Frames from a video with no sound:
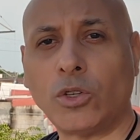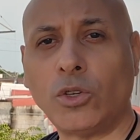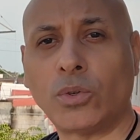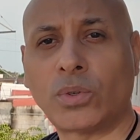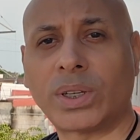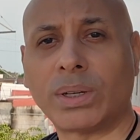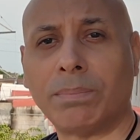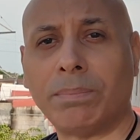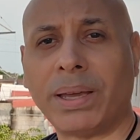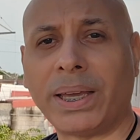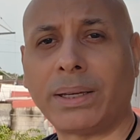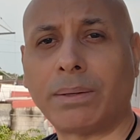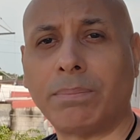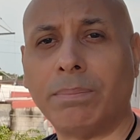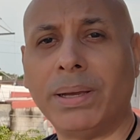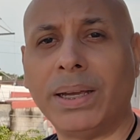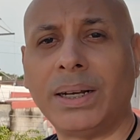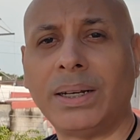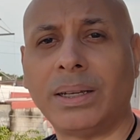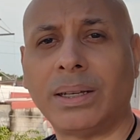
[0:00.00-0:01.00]
you can make
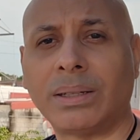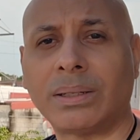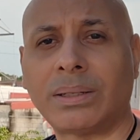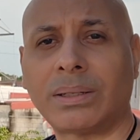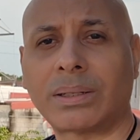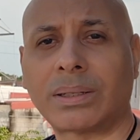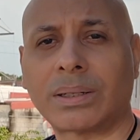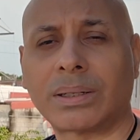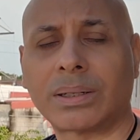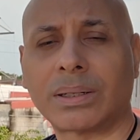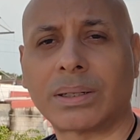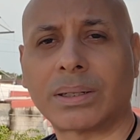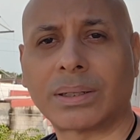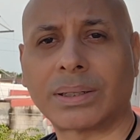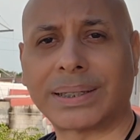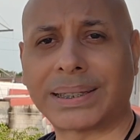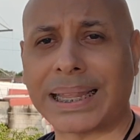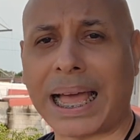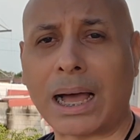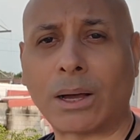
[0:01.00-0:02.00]
millions,
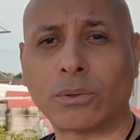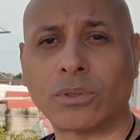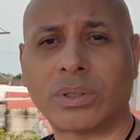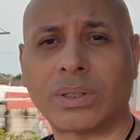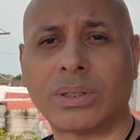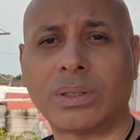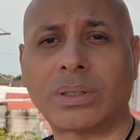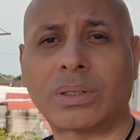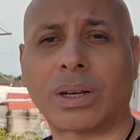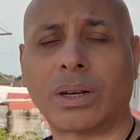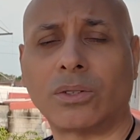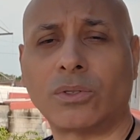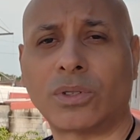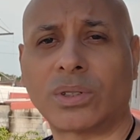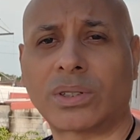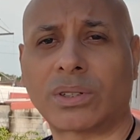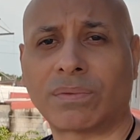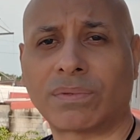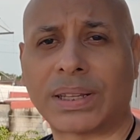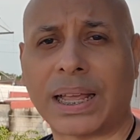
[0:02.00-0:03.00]
thousands,
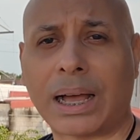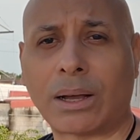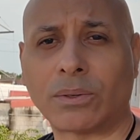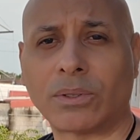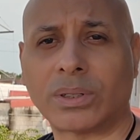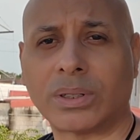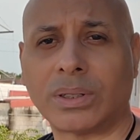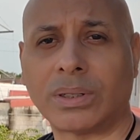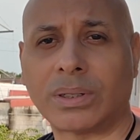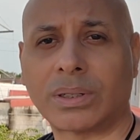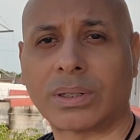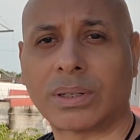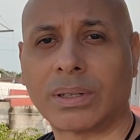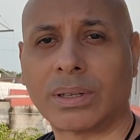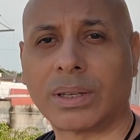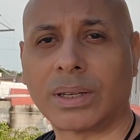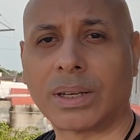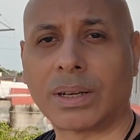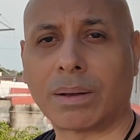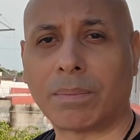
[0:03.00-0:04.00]
hundreds of thousands,
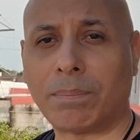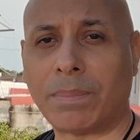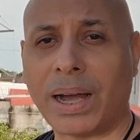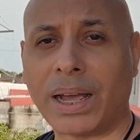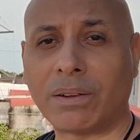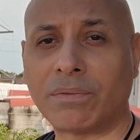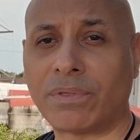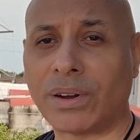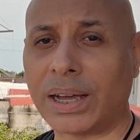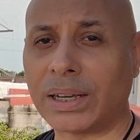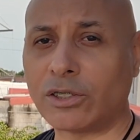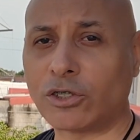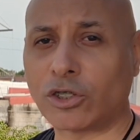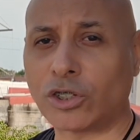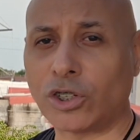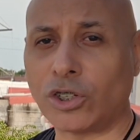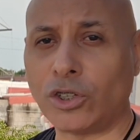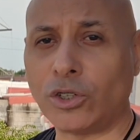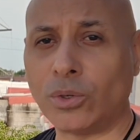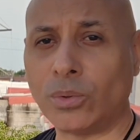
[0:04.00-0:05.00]
my advice
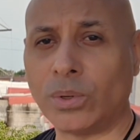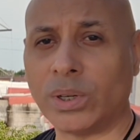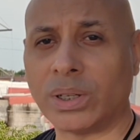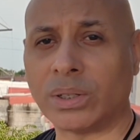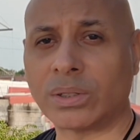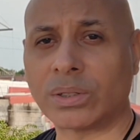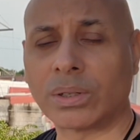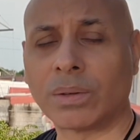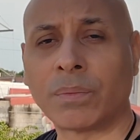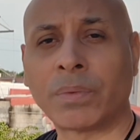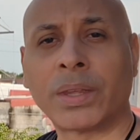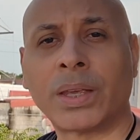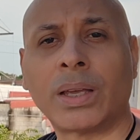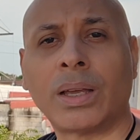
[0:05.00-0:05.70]
to you is